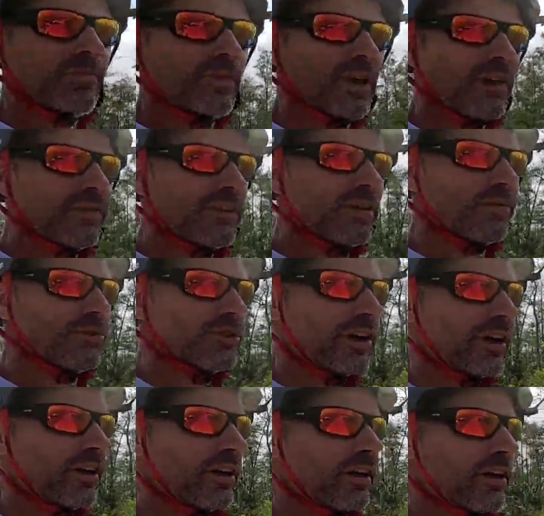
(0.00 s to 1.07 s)
I have to double
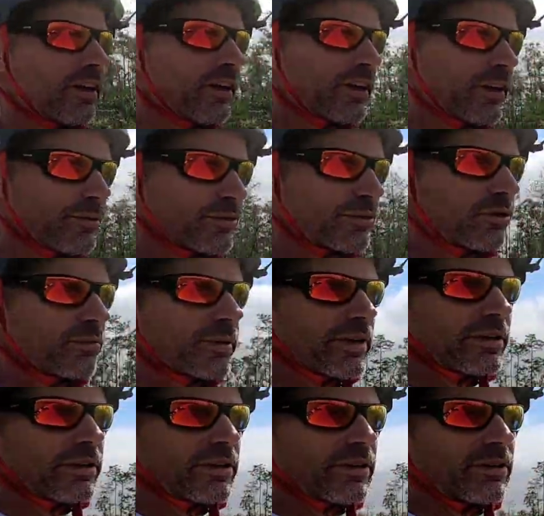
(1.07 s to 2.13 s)
check. I'm sure it'll be,
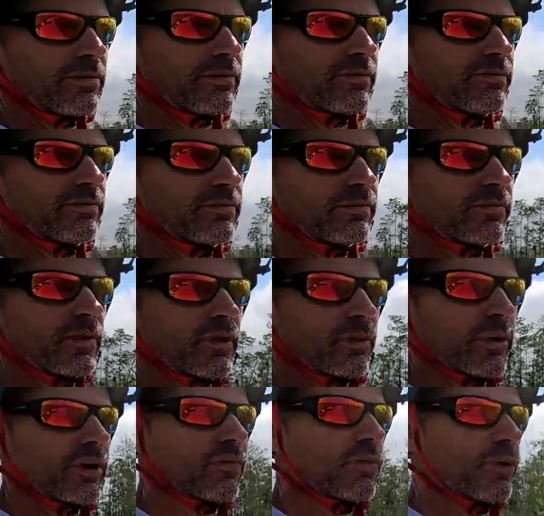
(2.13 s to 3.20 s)
you know,
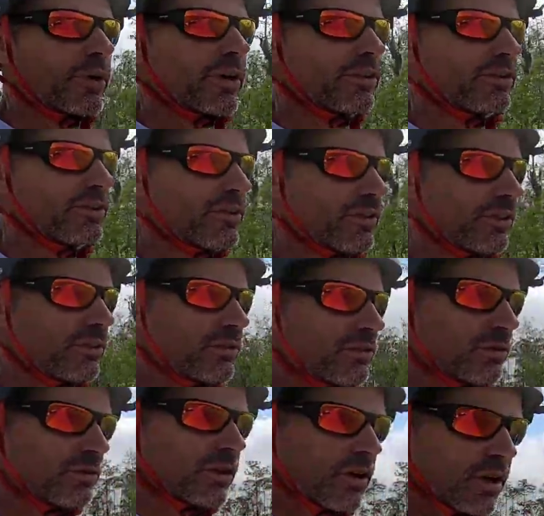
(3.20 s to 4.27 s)
three or four years until
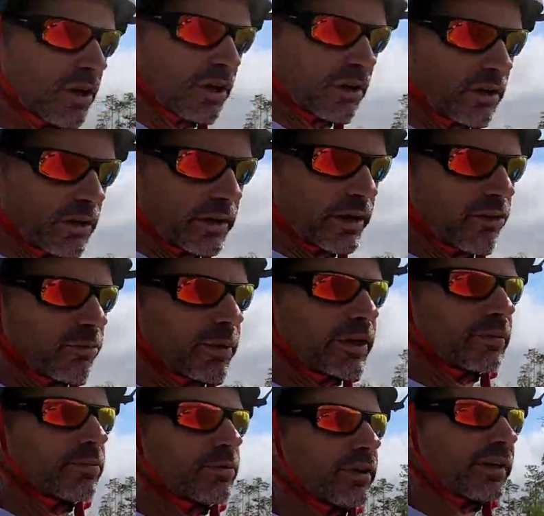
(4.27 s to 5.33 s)
it will be
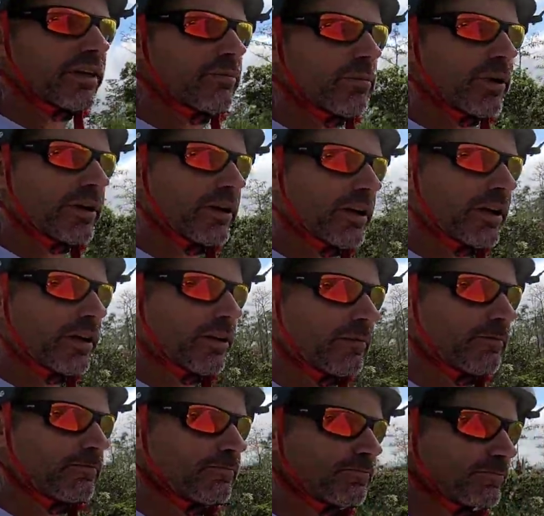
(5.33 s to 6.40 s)
completed. But uh,
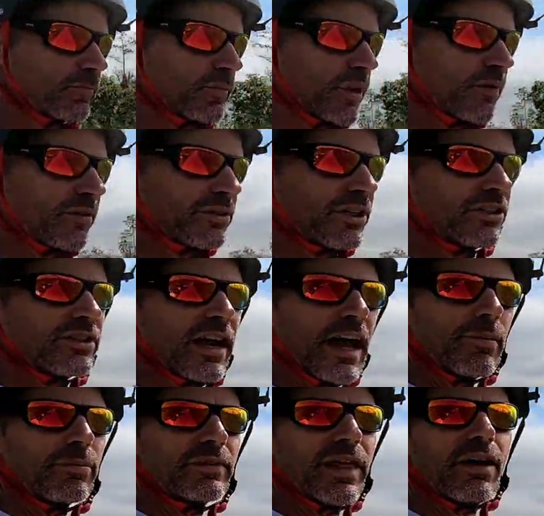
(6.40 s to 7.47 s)
if it does
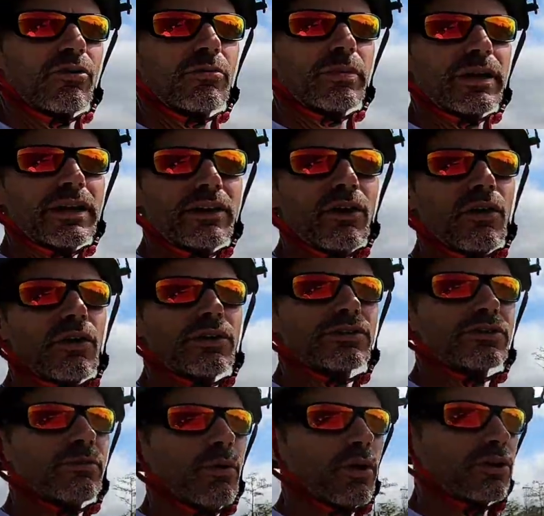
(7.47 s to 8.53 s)
happen, that would be an
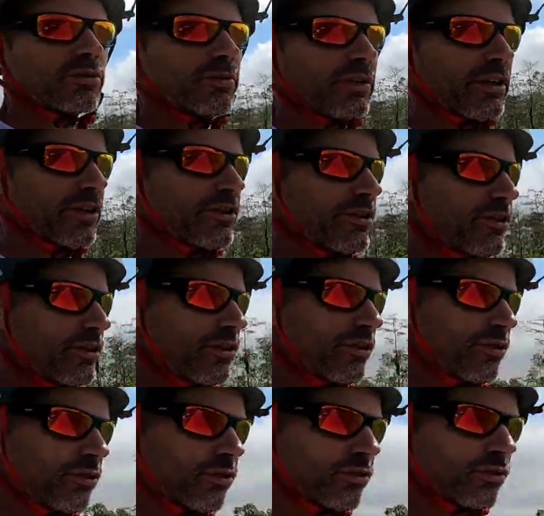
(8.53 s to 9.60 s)
awesome, awesome addition
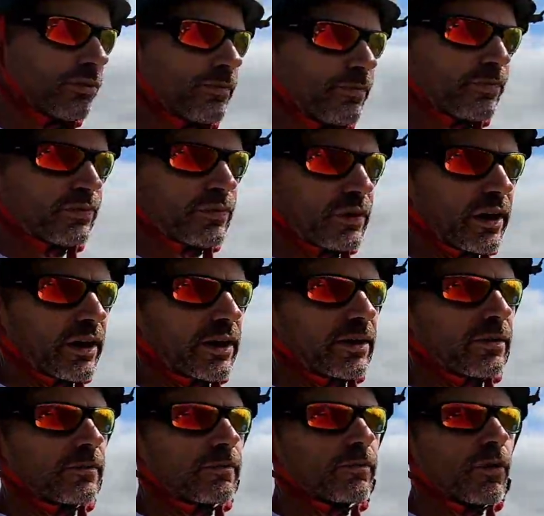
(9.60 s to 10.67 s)
to uh,
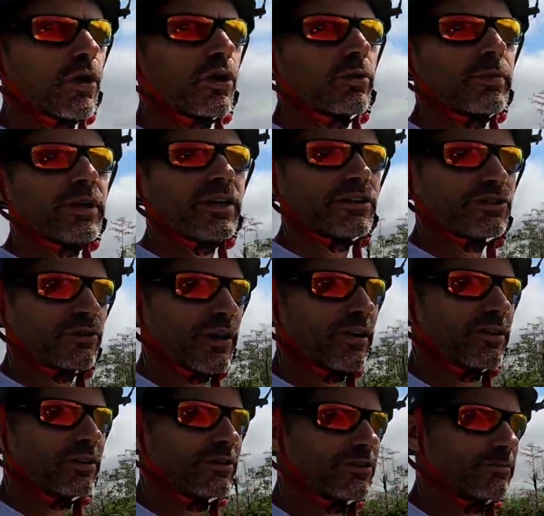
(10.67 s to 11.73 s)
our immediate
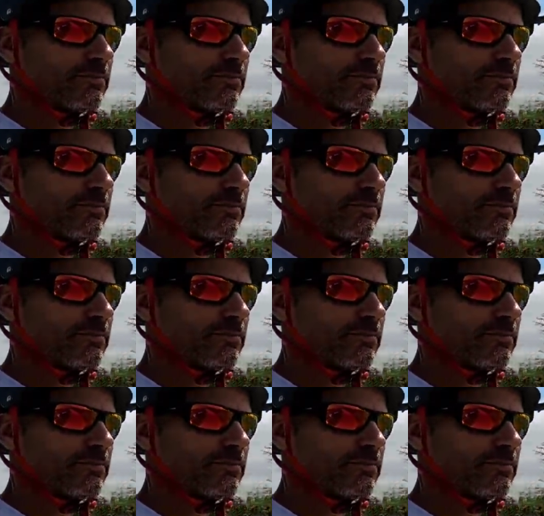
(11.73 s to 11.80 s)
surroundings.